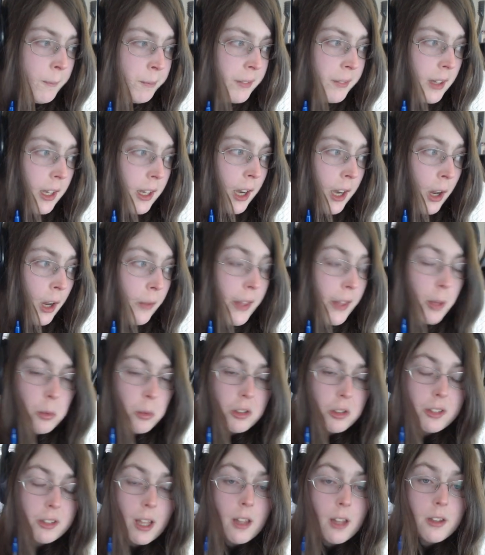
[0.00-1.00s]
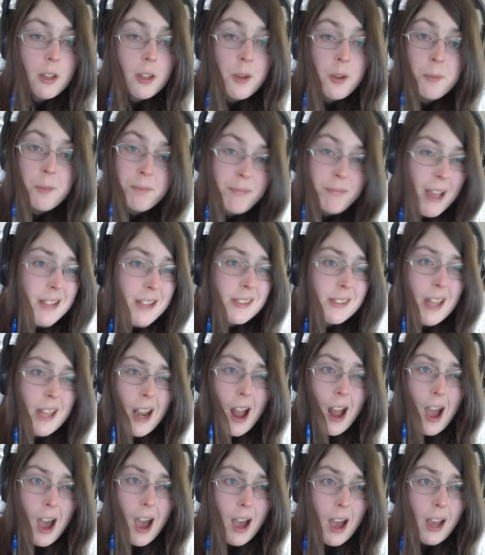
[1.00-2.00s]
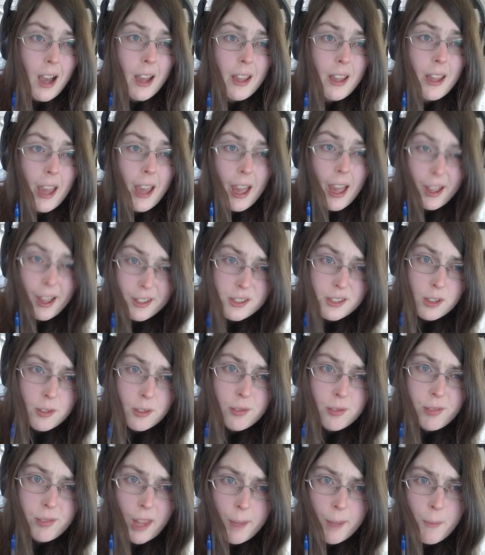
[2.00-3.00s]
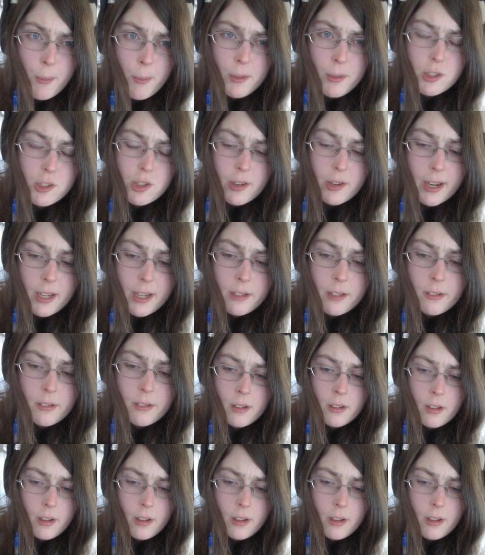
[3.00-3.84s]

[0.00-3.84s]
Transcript: you know, they will tell you, that's not a high hazard flammable train.